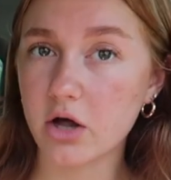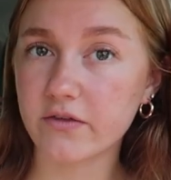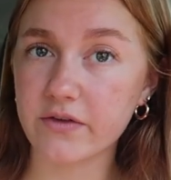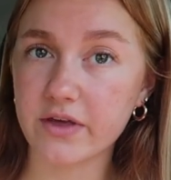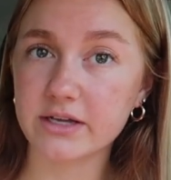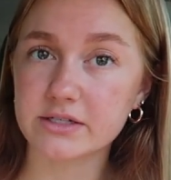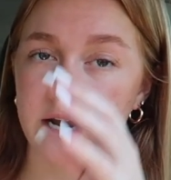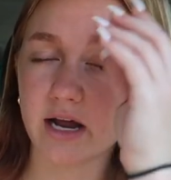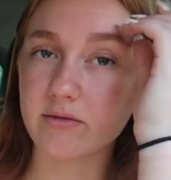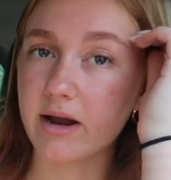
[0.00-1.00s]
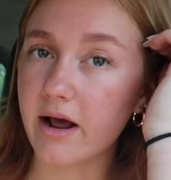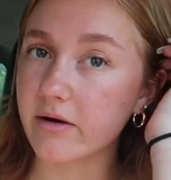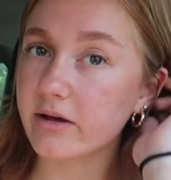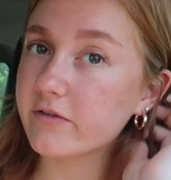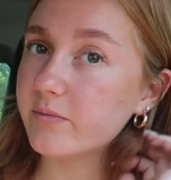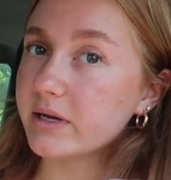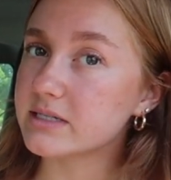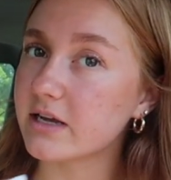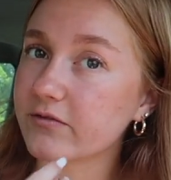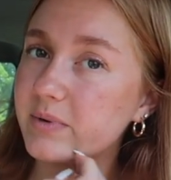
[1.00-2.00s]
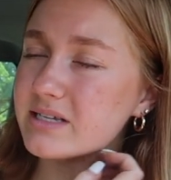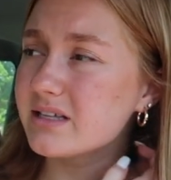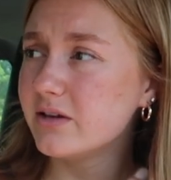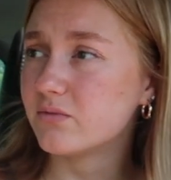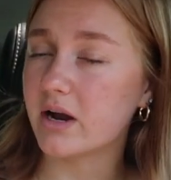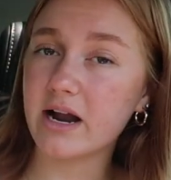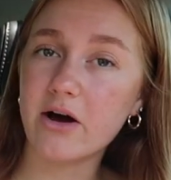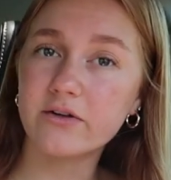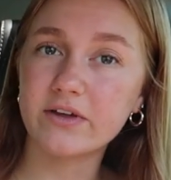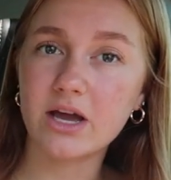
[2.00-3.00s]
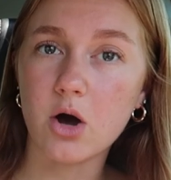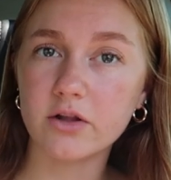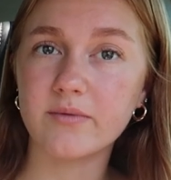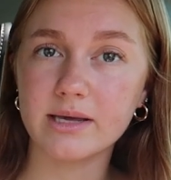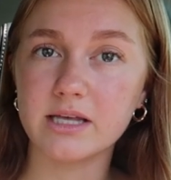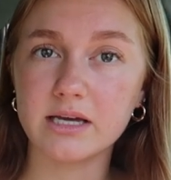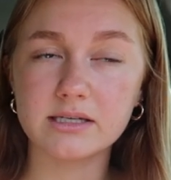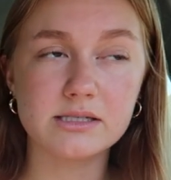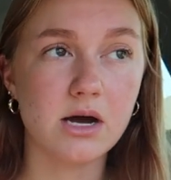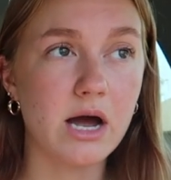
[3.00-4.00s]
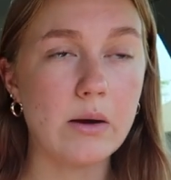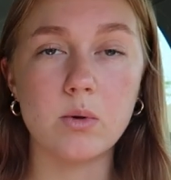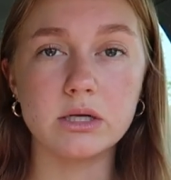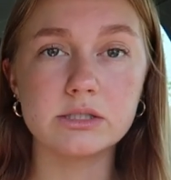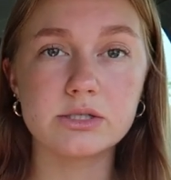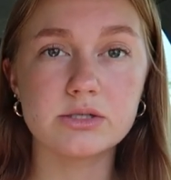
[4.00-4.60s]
all of the things that I ran out of because I've basically run out of like all of my things at once.